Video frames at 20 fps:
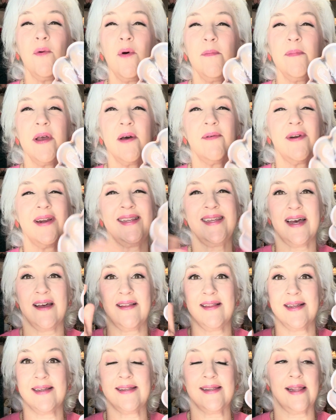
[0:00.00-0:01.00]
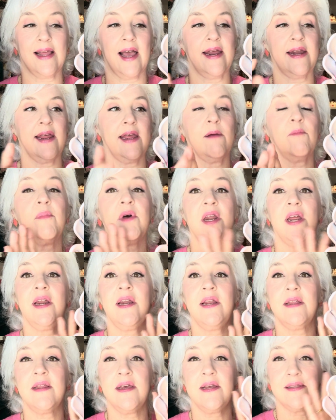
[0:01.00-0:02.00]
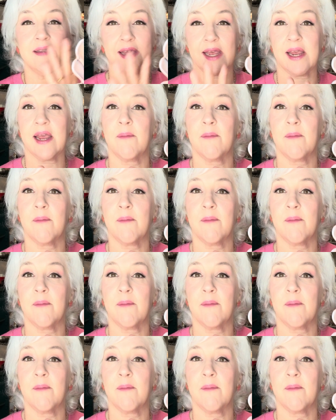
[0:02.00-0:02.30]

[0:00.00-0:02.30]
won't be able to tell in this lighting, but it's like